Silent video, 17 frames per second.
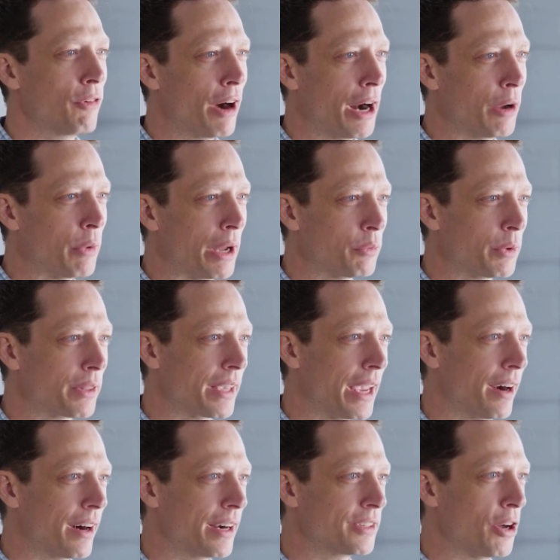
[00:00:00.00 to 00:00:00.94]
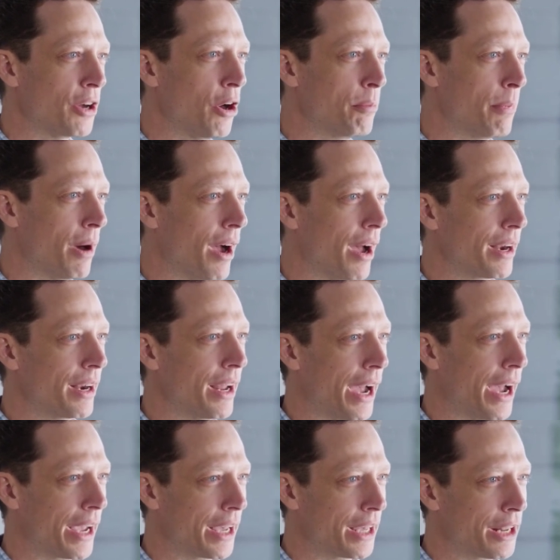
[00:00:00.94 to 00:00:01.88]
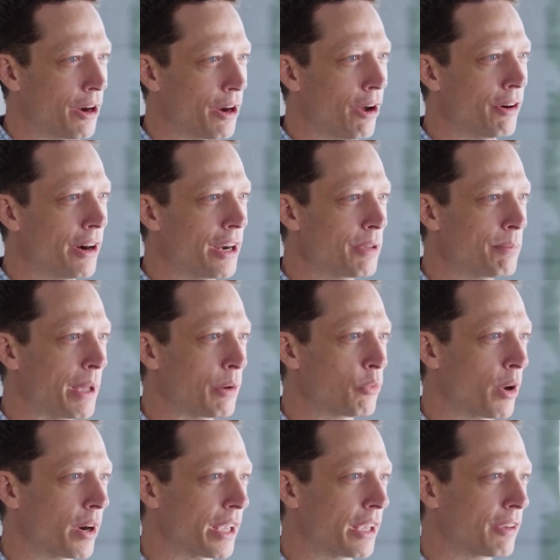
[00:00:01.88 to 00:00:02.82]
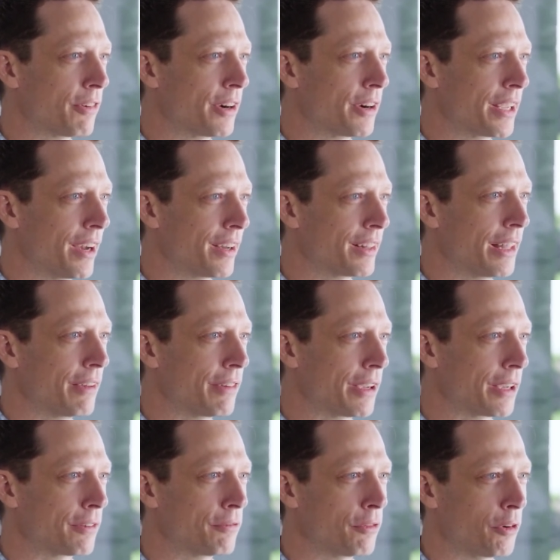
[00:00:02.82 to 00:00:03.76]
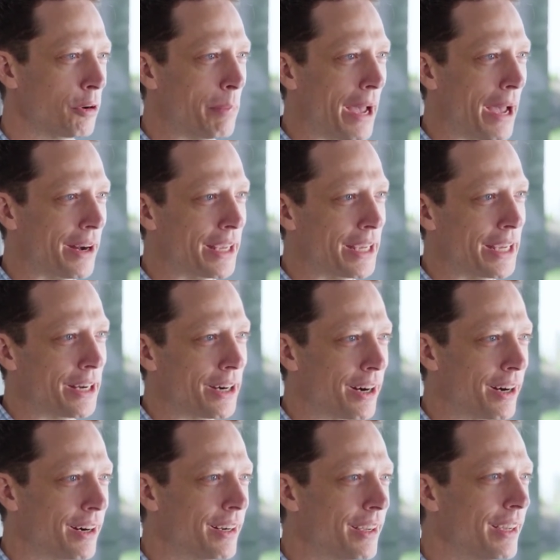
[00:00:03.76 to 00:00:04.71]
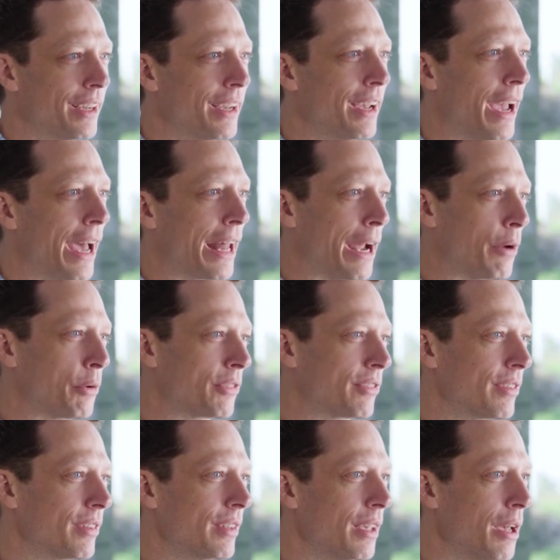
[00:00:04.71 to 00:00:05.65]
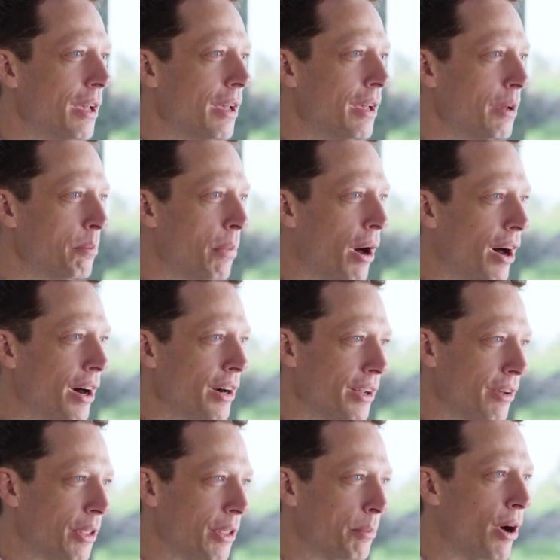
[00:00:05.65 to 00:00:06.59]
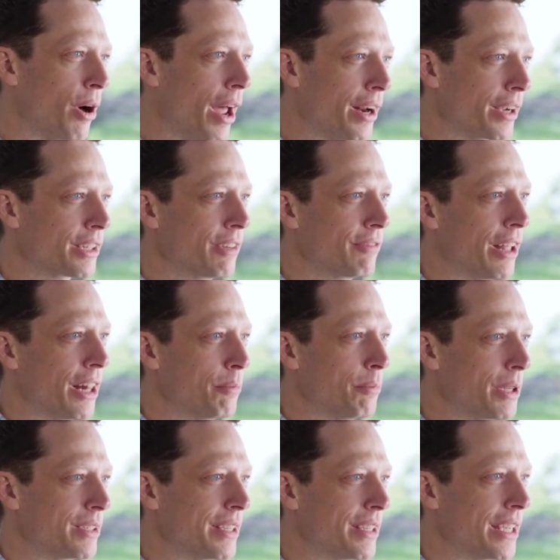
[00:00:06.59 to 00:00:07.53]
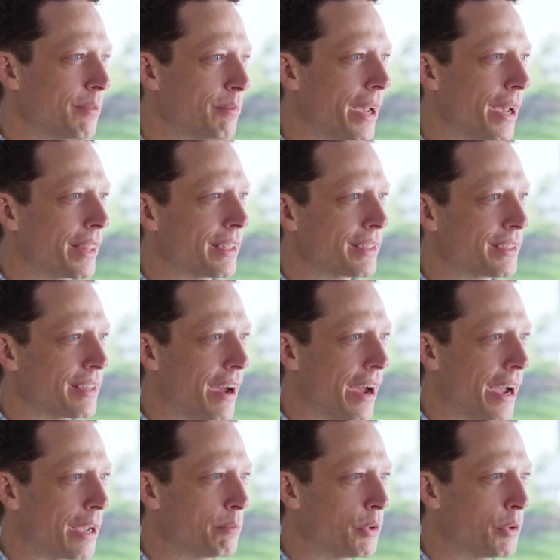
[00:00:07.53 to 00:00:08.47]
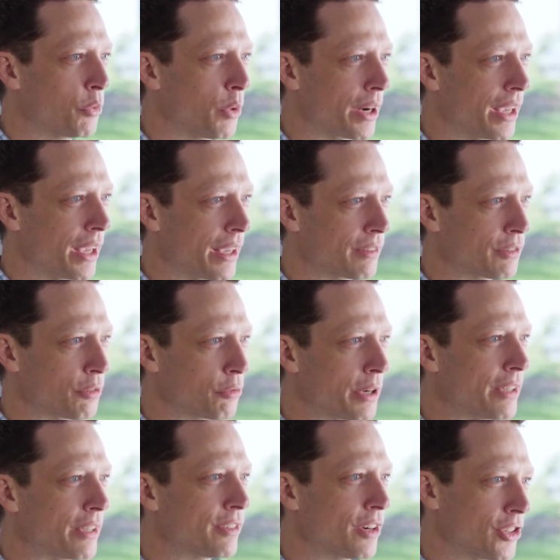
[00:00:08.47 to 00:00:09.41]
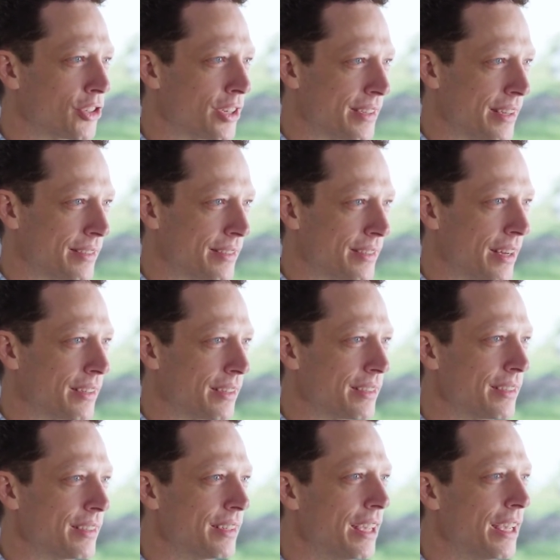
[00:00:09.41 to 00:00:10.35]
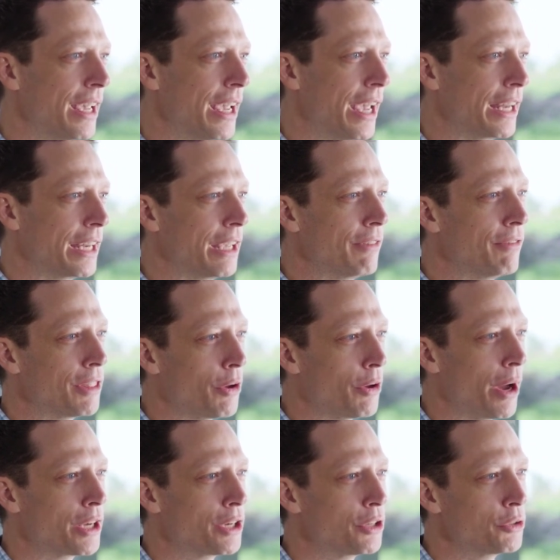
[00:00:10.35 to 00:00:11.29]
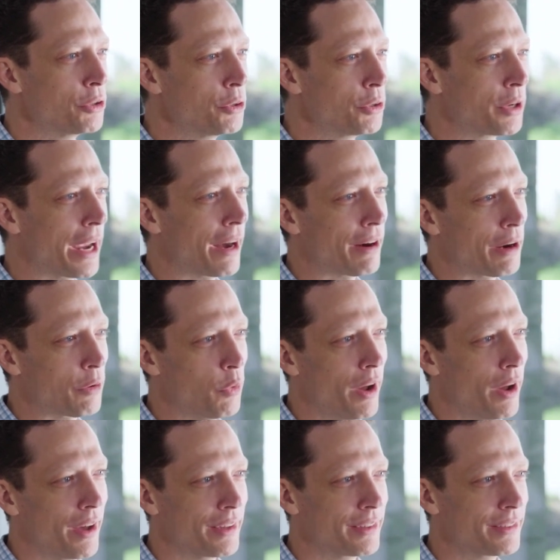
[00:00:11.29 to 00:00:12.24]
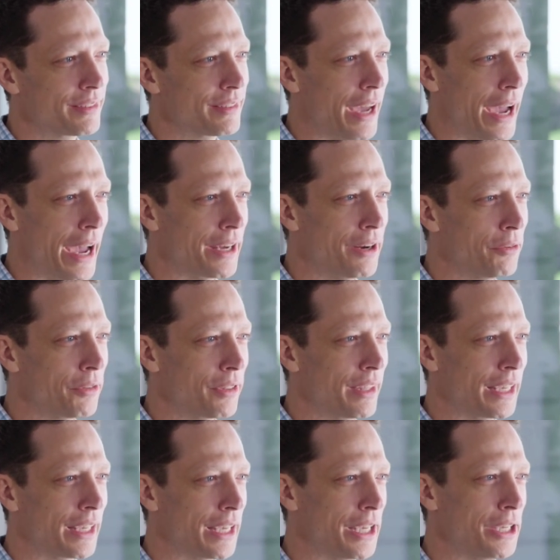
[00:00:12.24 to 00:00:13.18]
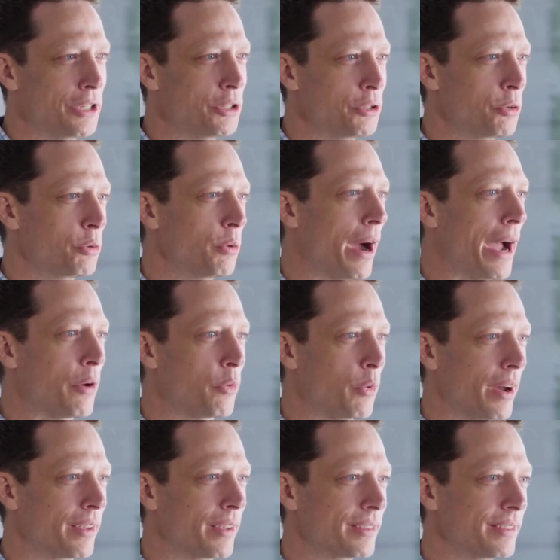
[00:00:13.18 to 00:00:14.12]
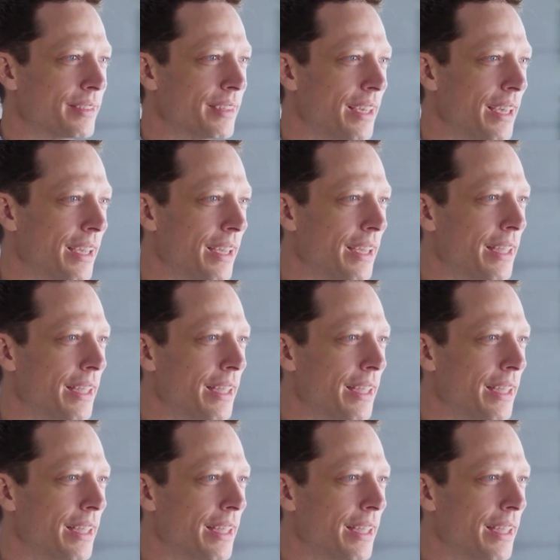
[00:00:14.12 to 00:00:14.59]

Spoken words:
Before I went with Gary to Oman, I had already been working for Young Living for about a year, and I was part of the product development team at the time, working as a research assistant. And even though I knew who Gary was, I don't think he knew who I was.